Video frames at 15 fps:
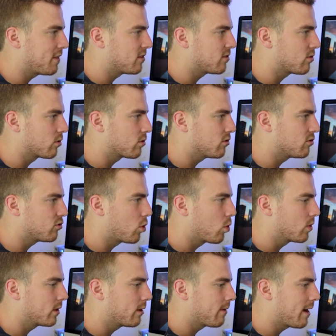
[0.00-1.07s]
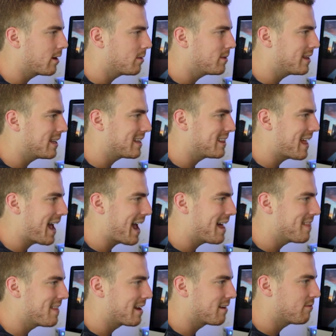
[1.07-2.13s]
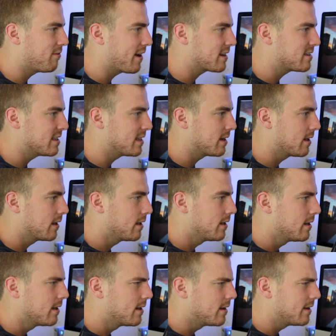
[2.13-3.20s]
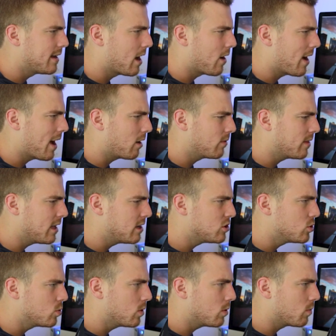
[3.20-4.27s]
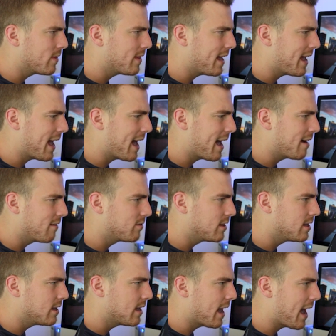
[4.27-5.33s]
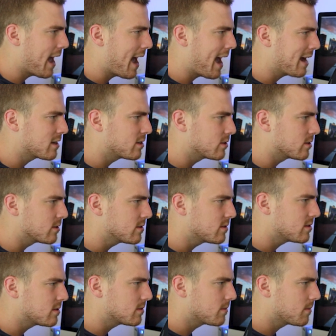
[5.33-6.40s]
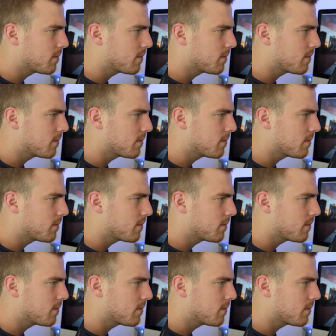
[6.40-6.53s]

that circles totally around him, and they can add that effect in. Now, how do they do it when they have the actors?